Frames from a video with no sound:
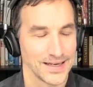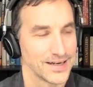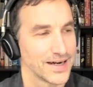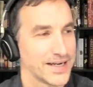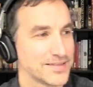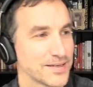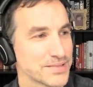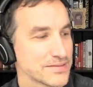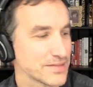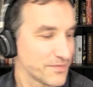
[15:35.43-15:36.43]
I know
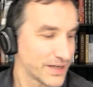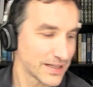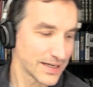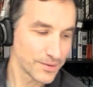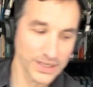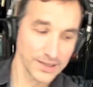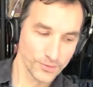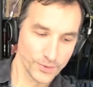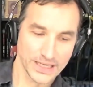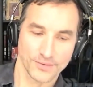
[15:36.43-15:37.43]
sometimes I feel like we're
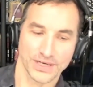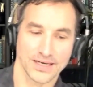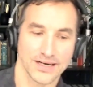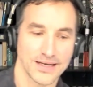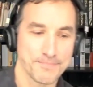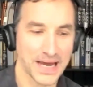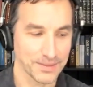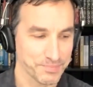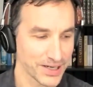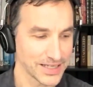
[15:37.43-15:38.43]
kind of like
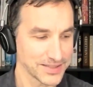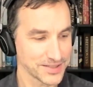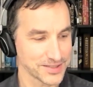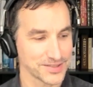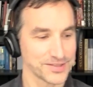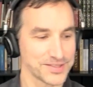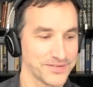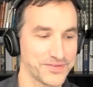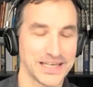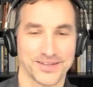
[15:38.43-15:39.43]
magpies, just sort of
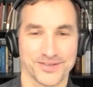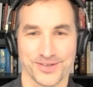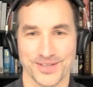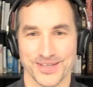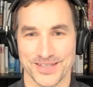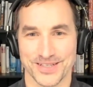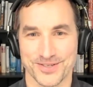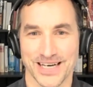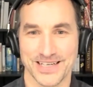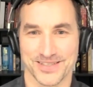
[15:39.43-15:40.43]
sifting through the
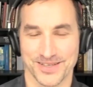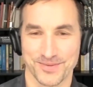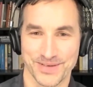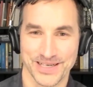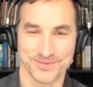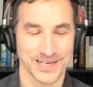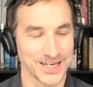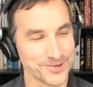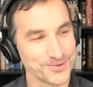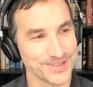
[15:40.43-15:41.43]
detritus of the past, and we're
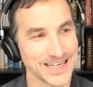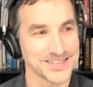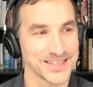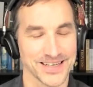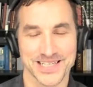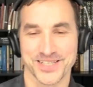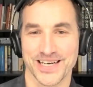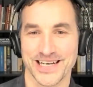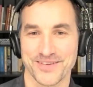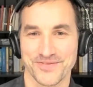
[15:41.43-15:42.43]
like, oh, that's a nice
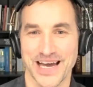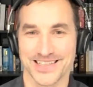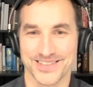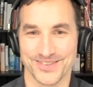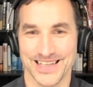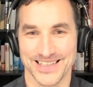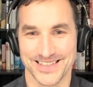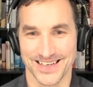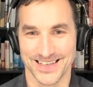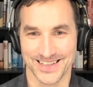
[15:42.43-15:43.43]
shiny fact, or
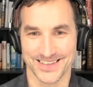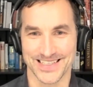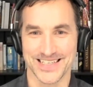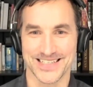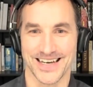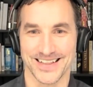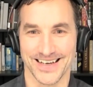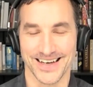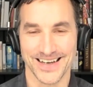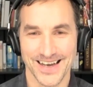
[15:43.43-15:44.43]
that's a little detail
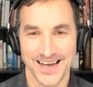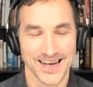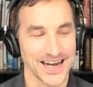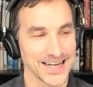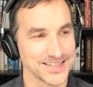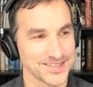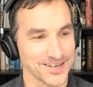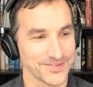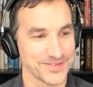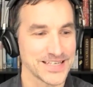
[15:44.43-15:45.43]
that I can
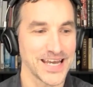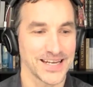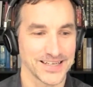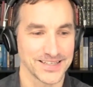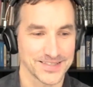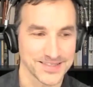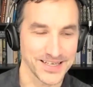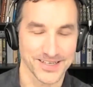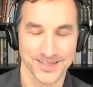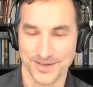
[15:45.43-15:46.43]
sort of take and
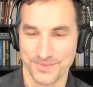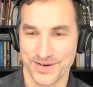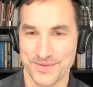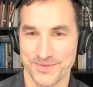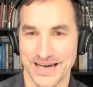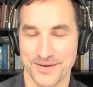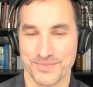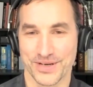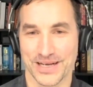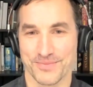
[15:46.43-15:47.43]
steal and appropriate
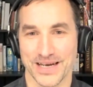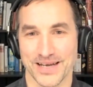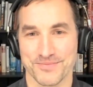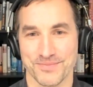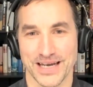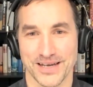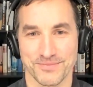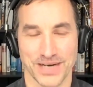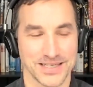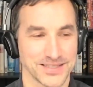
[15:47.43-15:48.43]
and put it in
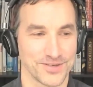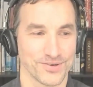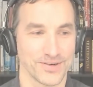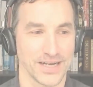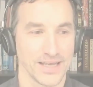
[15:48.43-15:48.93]
my story.